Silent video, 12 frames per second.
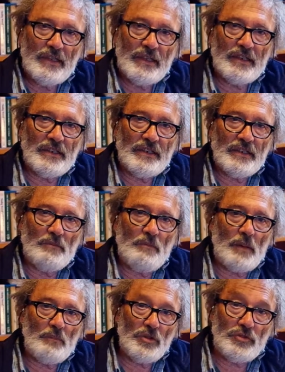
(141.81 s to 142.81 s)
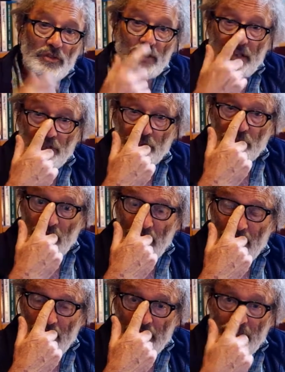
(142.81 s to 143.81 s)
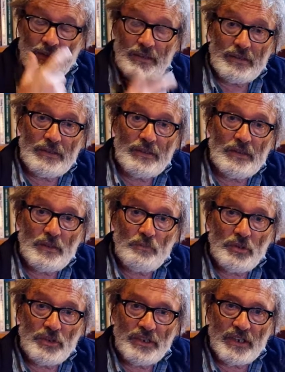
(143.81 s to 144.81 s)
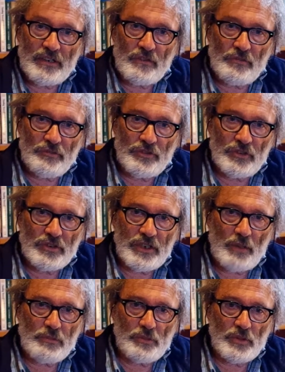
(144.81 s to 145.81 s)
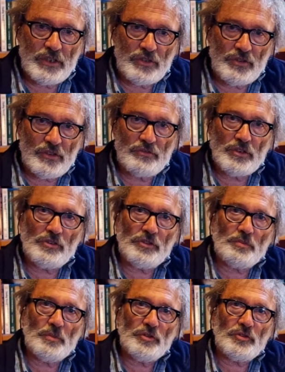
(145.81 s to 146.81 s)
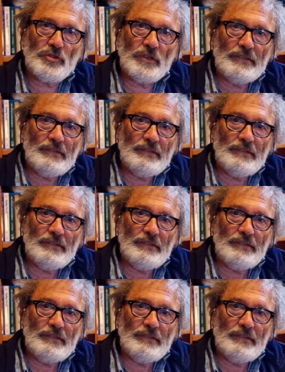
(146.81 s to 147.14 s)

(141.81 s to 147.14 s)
And Mum used to let us put it out for a couple of weeks over Christmas.